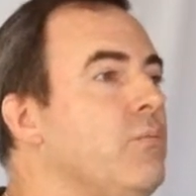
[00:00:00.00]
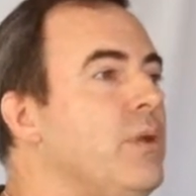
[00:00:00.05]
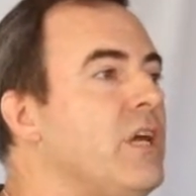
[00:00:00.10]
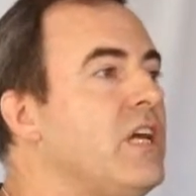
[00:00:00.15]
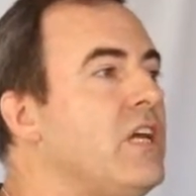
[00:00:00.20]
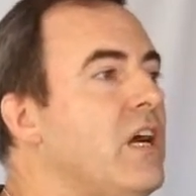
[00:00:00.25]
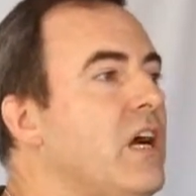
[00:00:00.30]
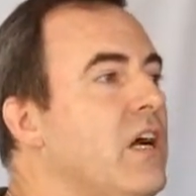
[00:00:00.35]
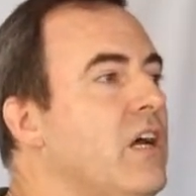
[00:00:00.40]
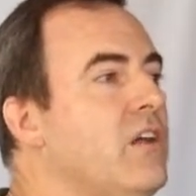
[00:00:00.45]

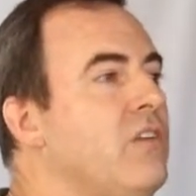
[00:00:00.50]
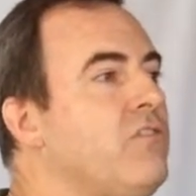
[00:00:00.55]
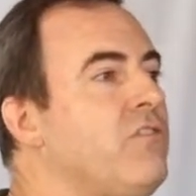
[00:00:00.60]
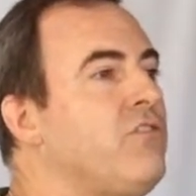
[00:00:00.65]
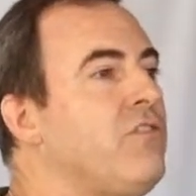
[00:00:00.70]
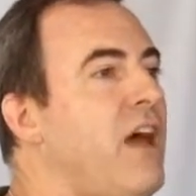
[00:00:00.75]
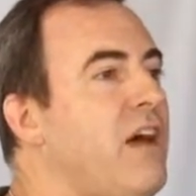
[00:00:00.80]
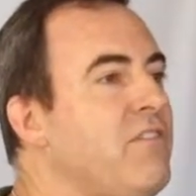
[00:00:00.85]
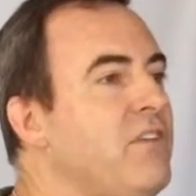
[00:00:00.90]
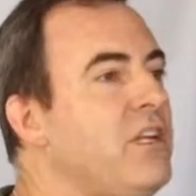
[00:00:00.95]
because
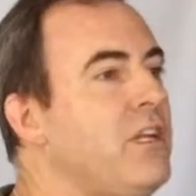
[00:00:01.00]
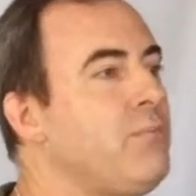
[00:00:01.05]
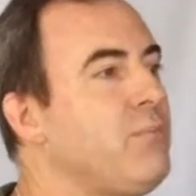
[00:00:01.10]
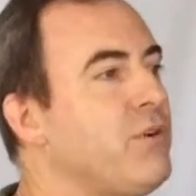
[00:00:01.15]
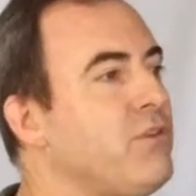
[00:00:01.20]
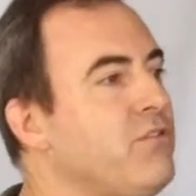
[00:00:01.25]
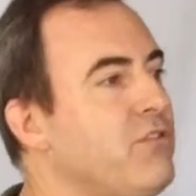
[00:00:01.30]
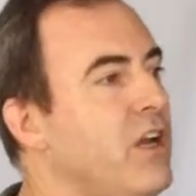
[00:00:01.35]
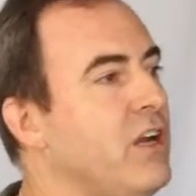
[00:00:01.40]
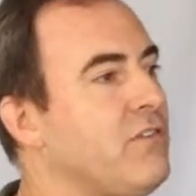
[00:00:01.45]

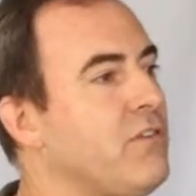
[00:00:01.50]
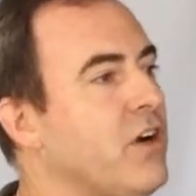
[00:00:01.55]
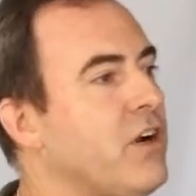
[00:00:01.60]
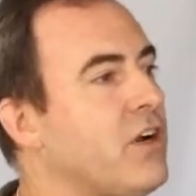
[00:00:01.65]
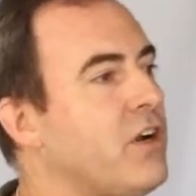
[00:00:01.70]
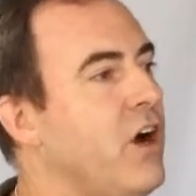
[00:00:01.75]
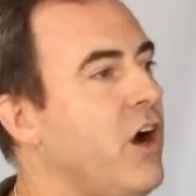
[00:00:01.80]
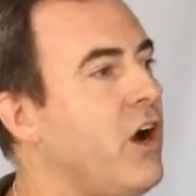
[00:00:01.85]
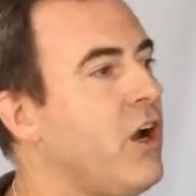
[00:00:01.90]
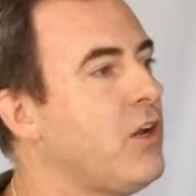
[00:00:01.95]
70% of
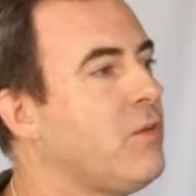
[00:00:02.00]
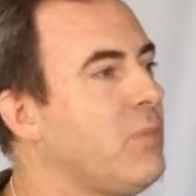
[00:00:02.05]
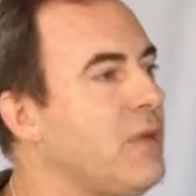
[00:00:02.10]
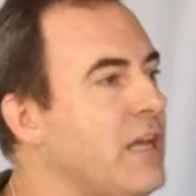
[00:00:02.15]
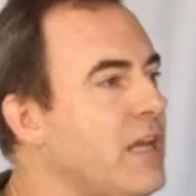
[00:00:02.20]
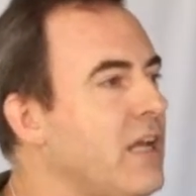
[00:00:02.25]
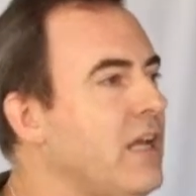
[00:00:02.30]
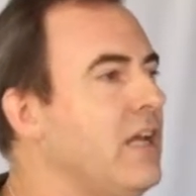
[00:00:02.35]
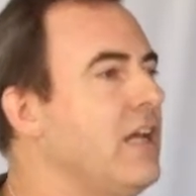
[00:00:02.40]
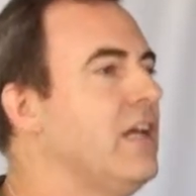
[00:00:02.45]
our
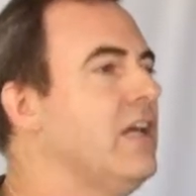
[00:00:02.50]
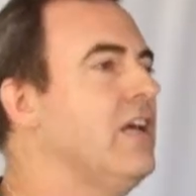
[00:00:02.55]
economy